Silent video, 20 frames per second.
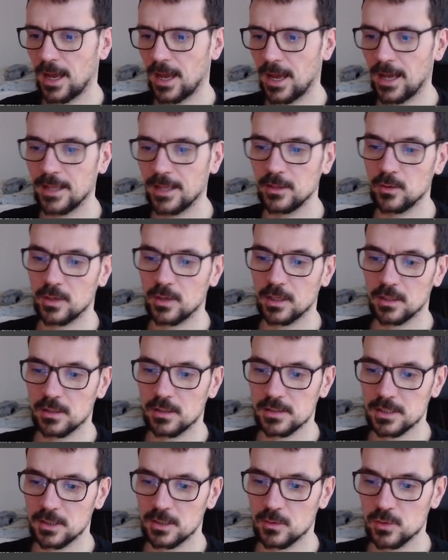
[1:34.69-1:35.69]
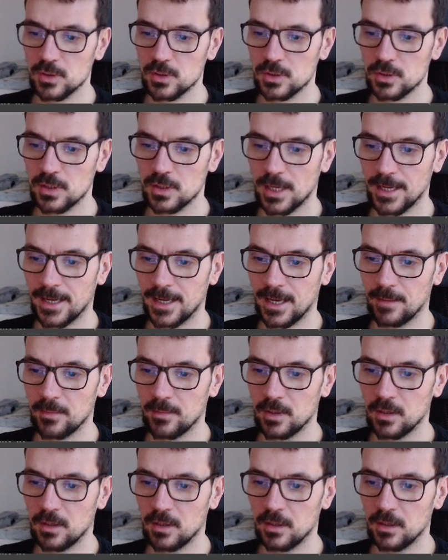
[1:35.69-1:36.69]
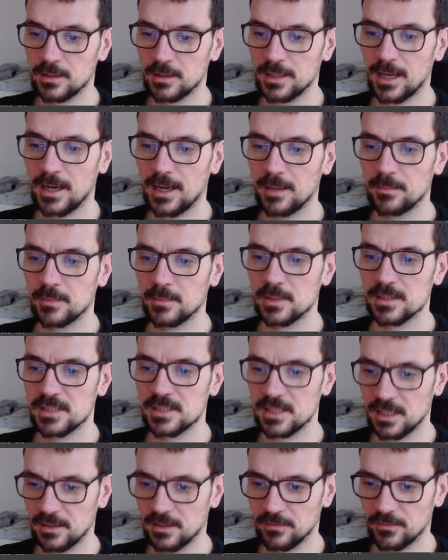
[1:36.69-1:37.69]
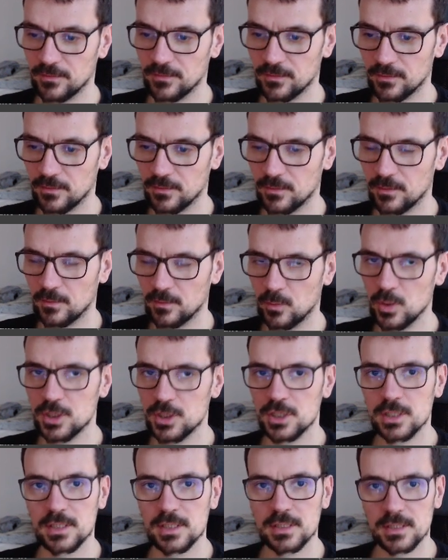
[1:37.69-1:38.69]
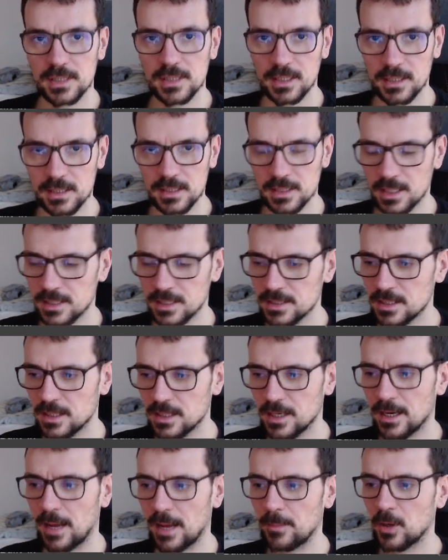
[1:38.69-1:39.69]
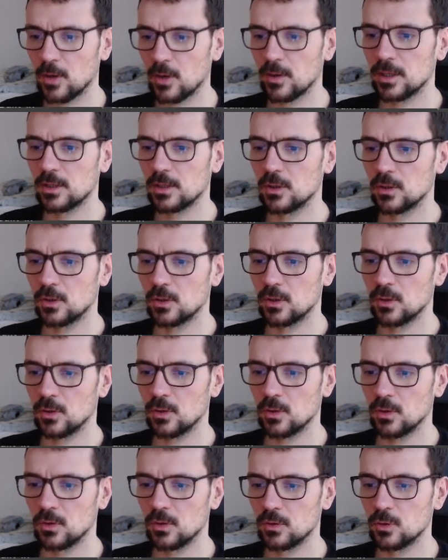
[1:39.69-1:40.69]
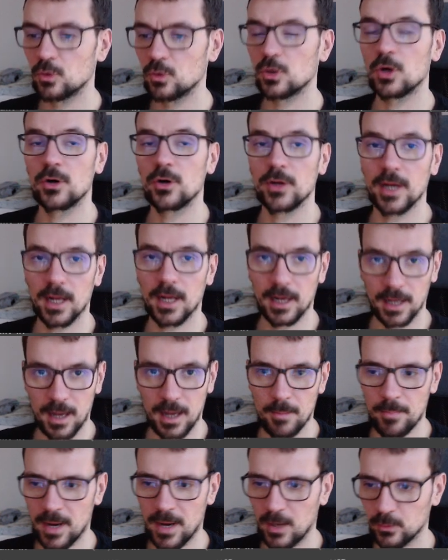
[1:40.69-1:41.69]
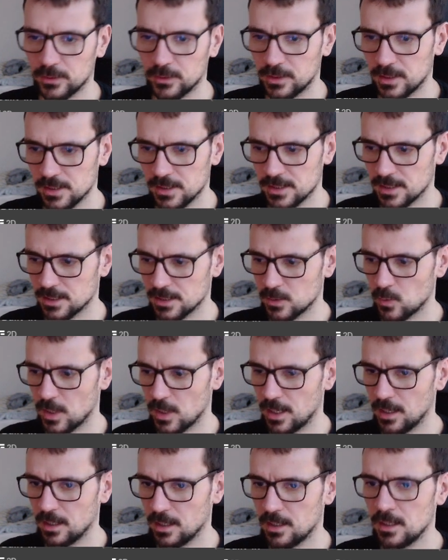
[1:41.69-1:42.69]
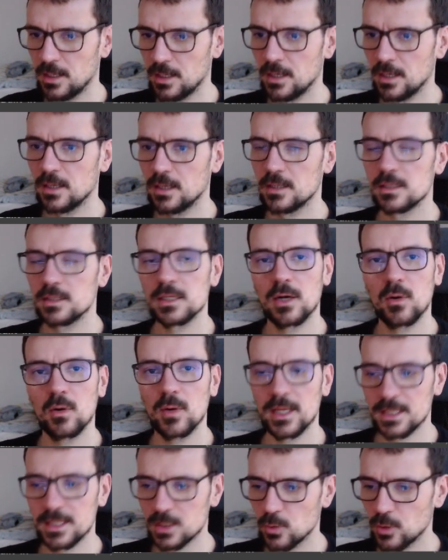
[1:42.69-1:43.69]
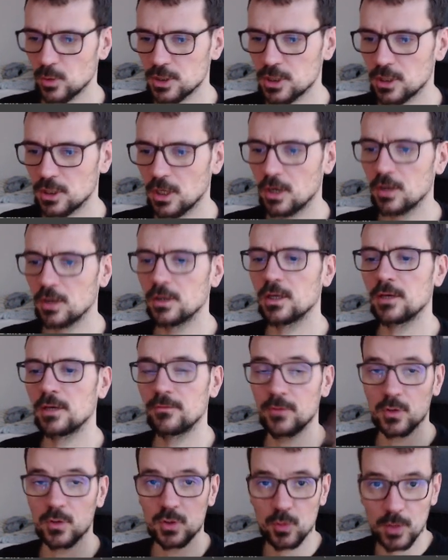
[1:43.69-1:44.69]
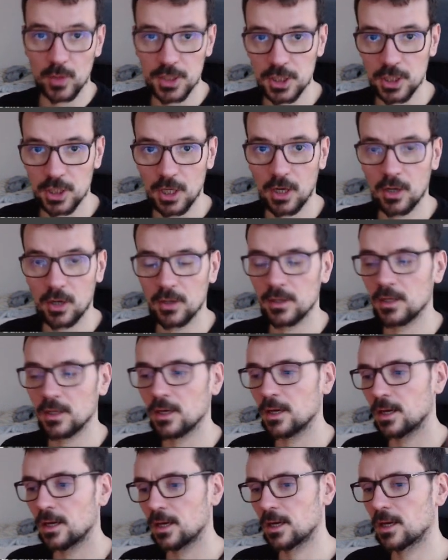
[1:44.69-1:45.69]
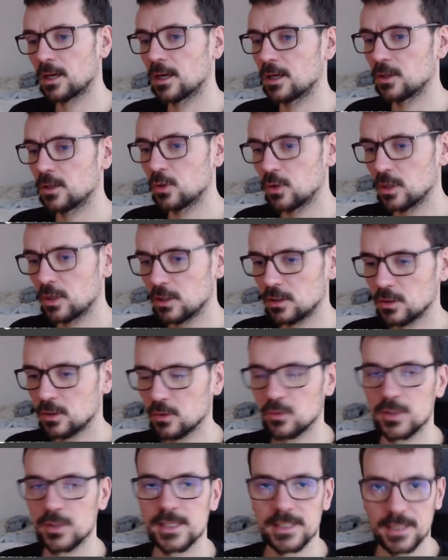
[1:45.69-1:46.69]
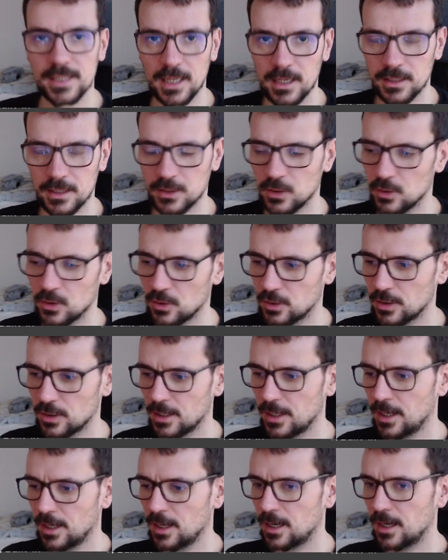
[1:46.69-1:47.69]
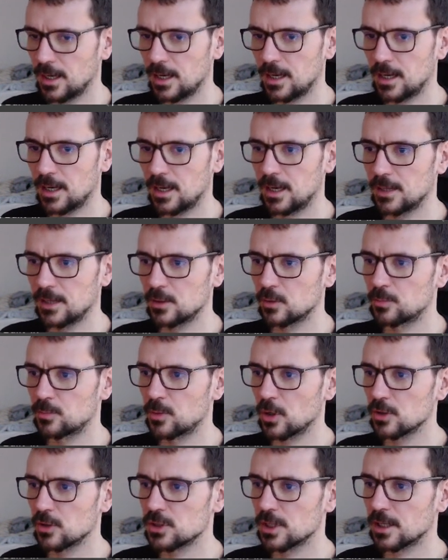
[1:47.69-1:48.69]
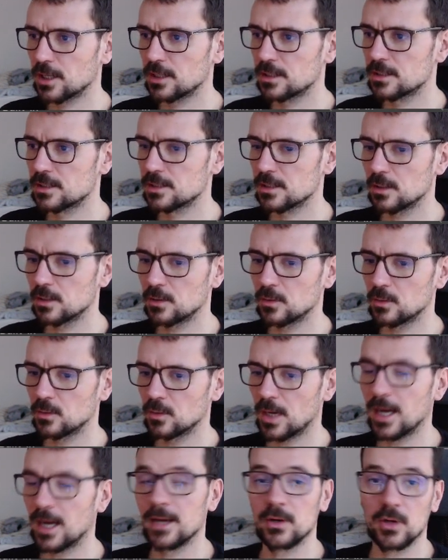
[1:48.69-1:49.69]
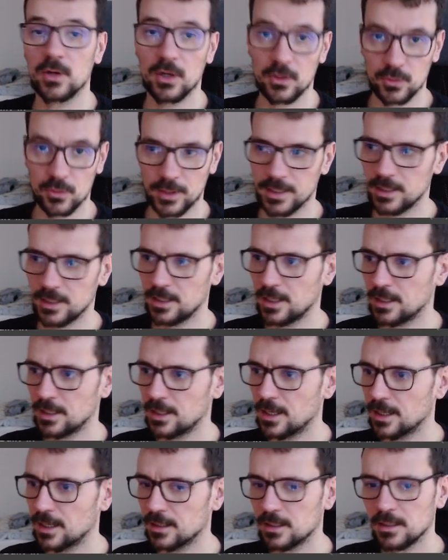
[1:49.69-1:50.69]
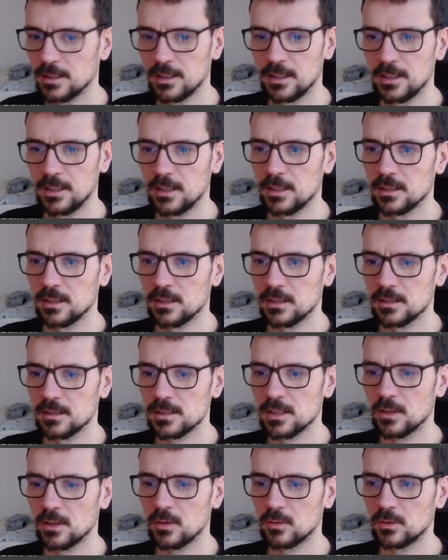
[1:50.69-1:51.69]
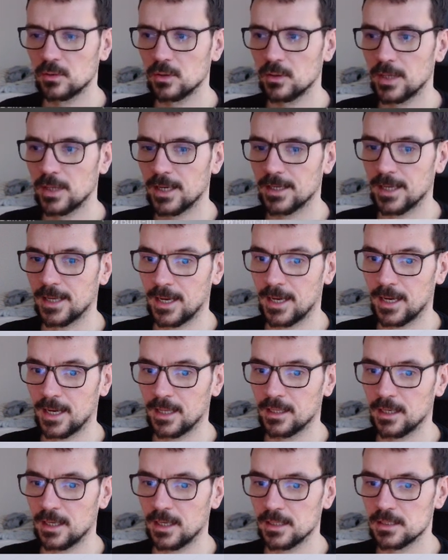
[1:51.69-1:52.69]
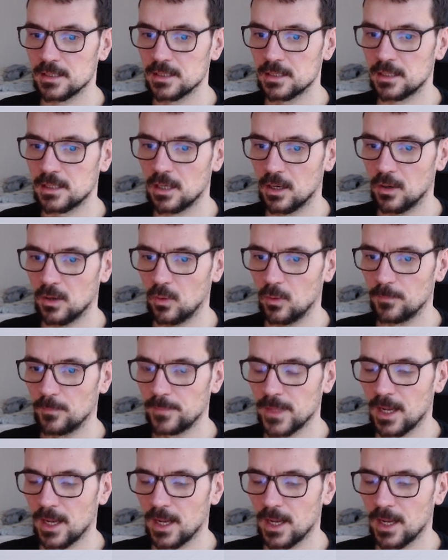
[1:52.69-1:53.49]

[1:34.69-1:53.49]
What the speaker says: And you can also enable time synth, which is synthesizer, and I'm going to do tutorial about this as well. So let's switch it on. If you switch it on, you need to restart your project. So I already did that. So do that and let's go.